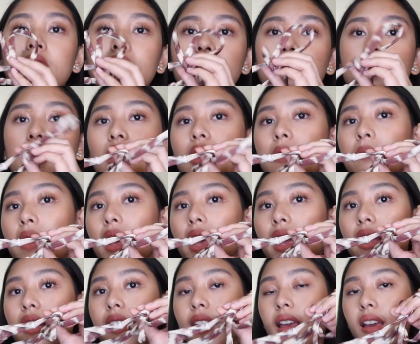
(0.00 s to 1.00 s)
Same
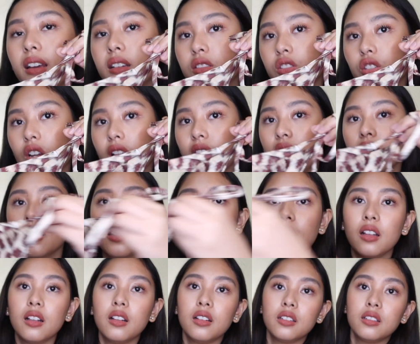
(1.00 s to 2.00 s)
high leg
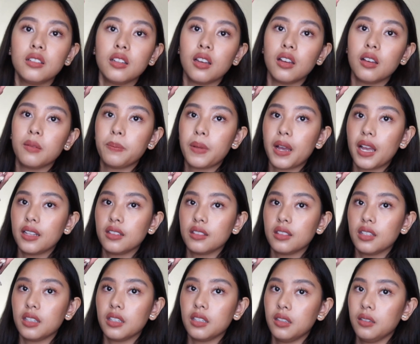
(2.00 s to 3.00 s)
triangle na
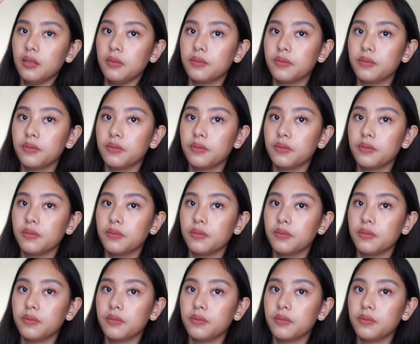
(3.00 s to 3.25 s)
panty.